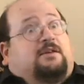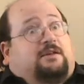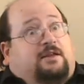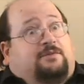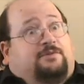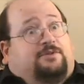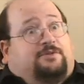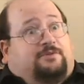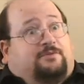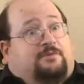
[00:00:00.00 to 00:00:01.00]

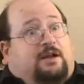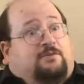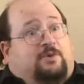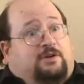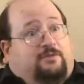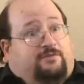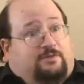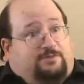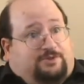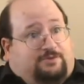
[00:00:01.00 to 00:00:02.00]
into NYU
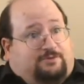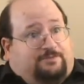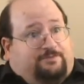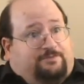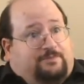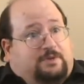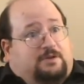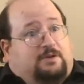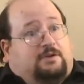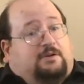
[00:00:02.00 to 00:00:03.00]
Film School,
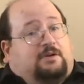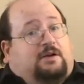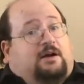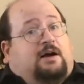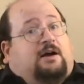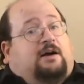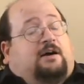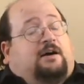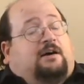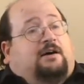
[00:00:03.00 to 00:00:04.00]

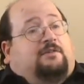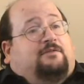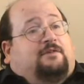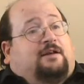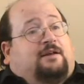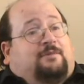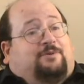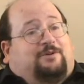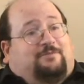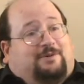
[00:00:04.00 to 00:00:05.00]
and I
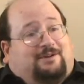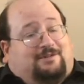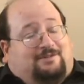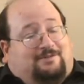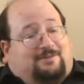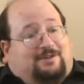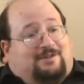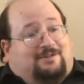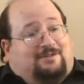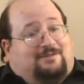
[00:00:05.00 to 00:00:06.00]
put in my
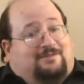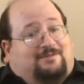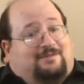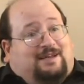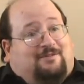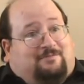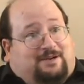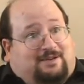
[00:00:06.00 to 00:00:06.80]
down